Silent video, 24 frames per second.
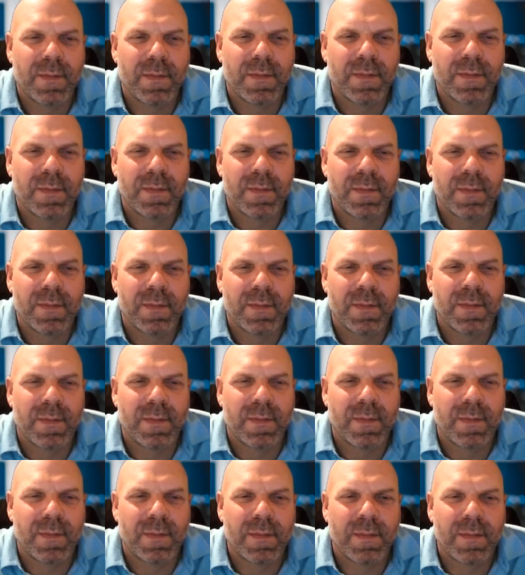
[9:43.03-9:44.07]

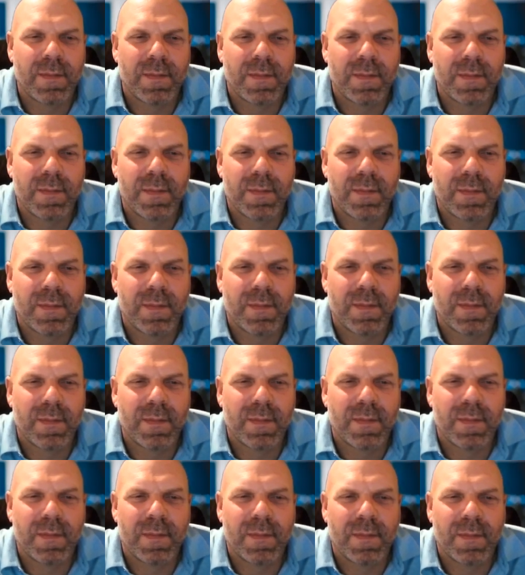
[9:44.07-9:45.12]

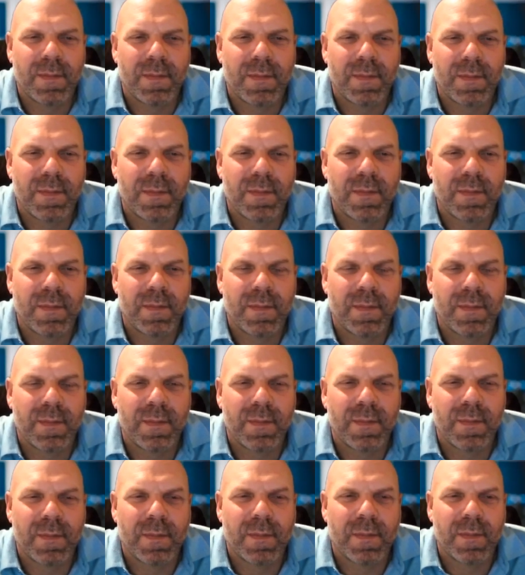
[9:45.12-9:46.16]

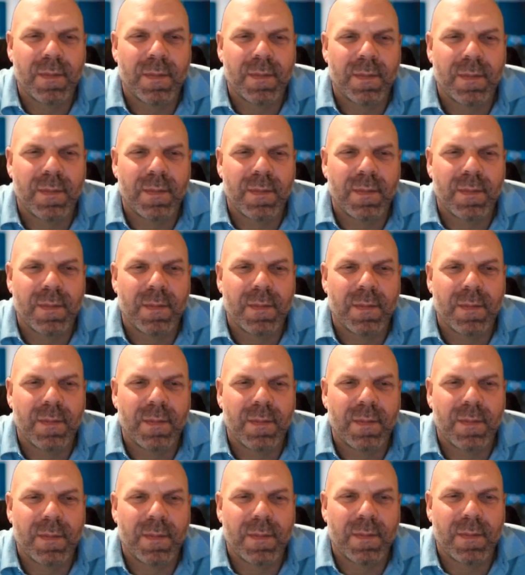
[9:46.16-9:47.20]

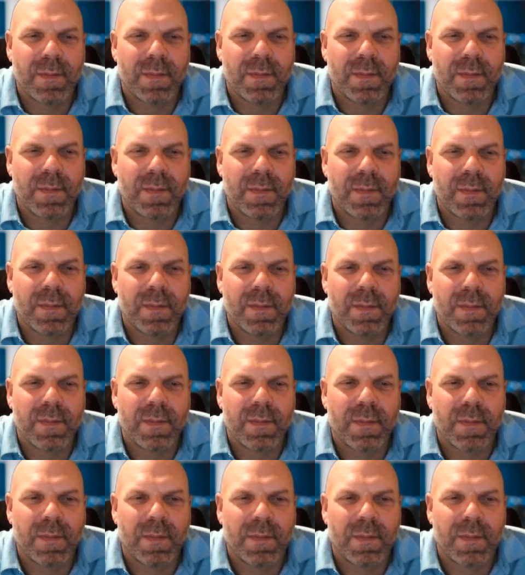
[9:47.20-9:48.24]

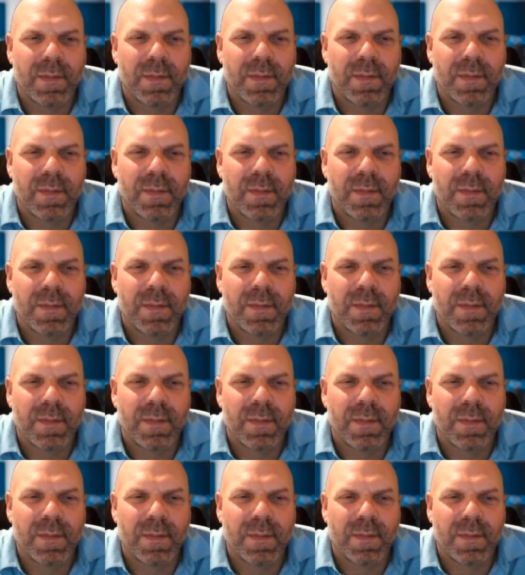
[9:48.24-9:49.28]

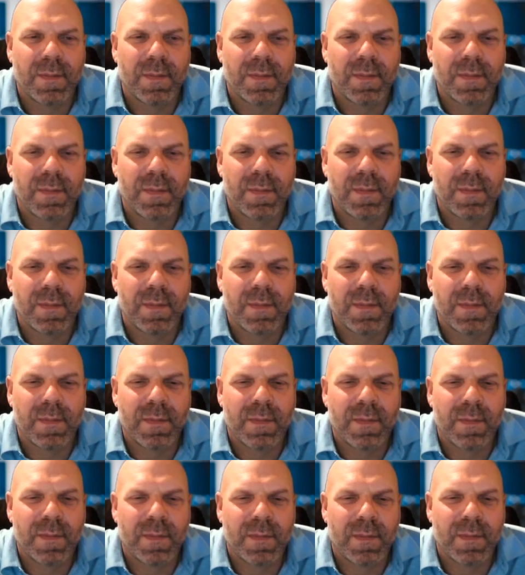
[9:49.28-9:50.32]

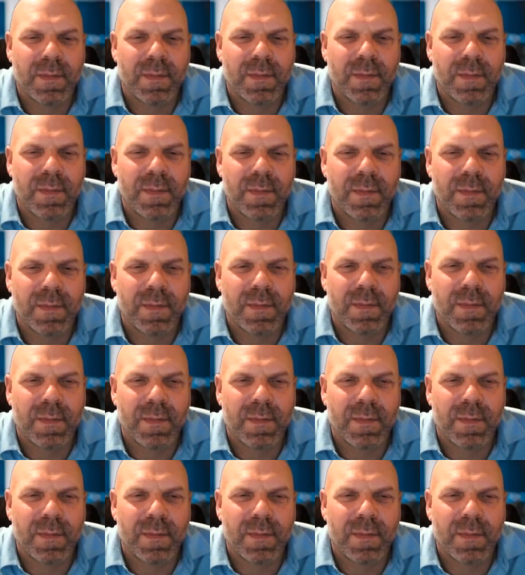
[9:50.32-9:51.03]
The person shown says nothing.